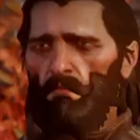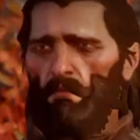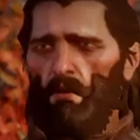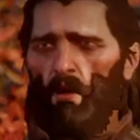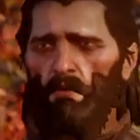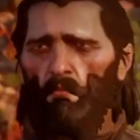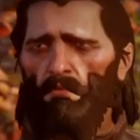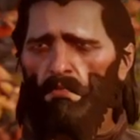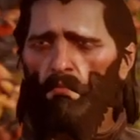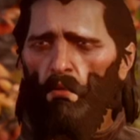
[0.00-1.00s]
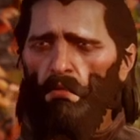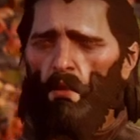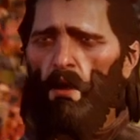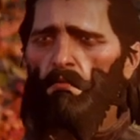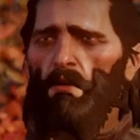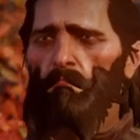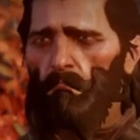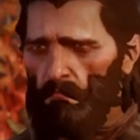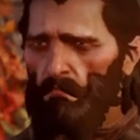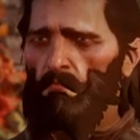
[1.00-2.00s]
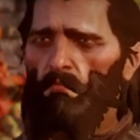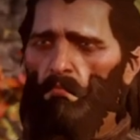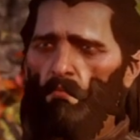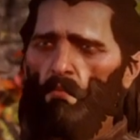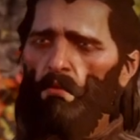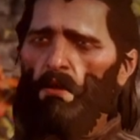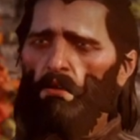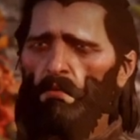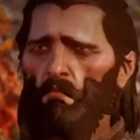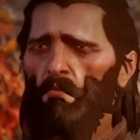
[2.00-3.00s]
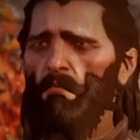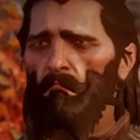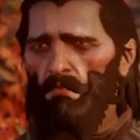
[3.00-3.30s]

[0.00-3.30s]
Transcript: Don't you see what you are to them? Without you, they'd be